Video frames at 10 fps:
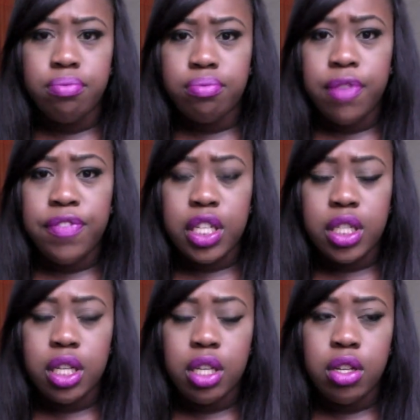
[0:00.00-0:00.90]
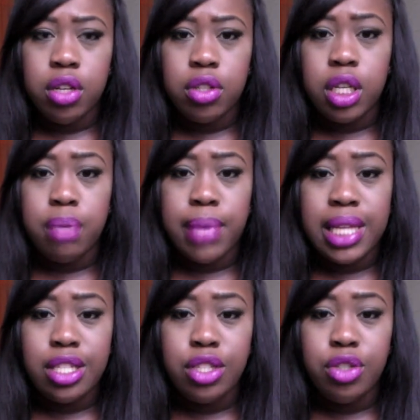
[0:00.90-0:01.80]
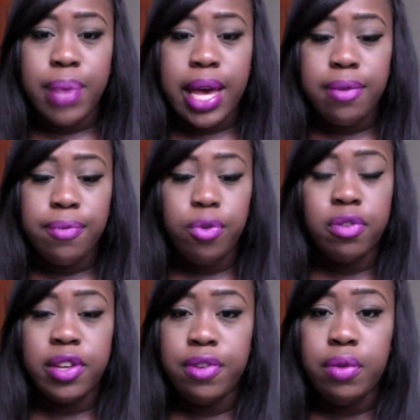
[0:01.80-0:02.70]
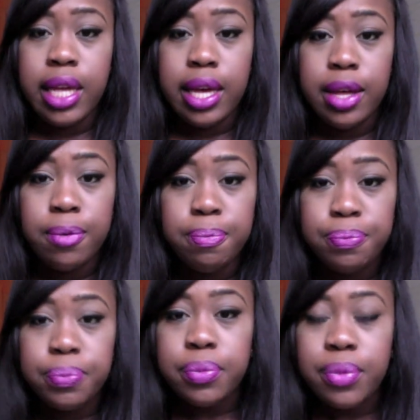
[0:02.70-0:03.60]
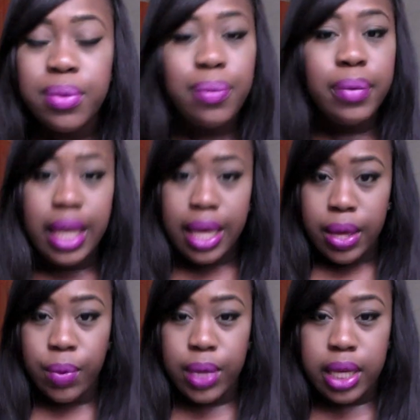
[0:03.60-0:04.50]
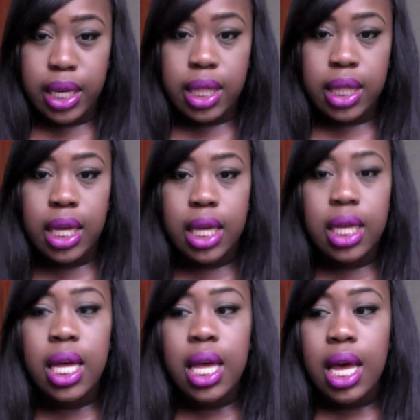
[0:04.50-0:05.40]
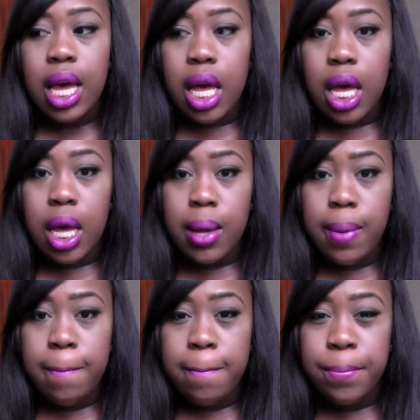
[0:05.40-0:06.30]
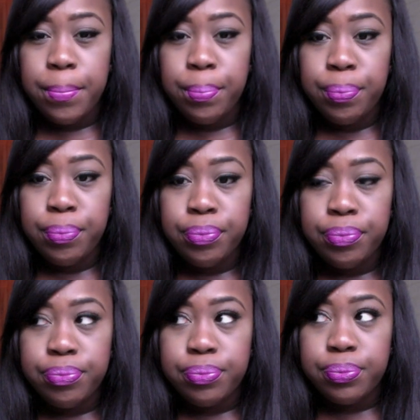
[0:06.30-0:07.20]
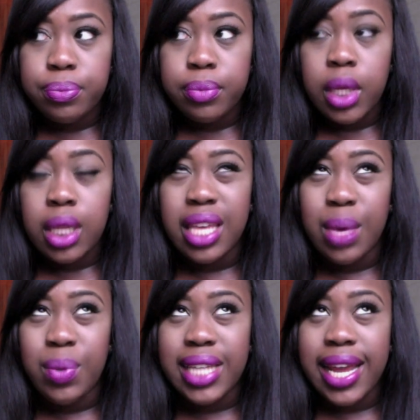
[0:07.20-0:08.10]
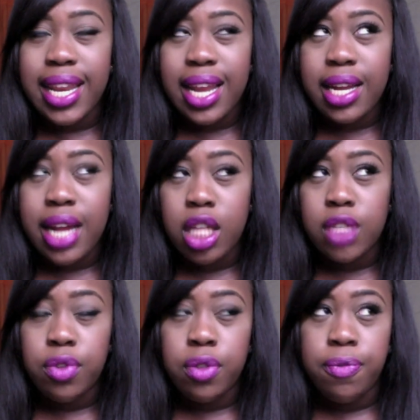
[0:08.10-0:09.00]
efficient. She messages you back and forth if you need help with anything. It was $89 for the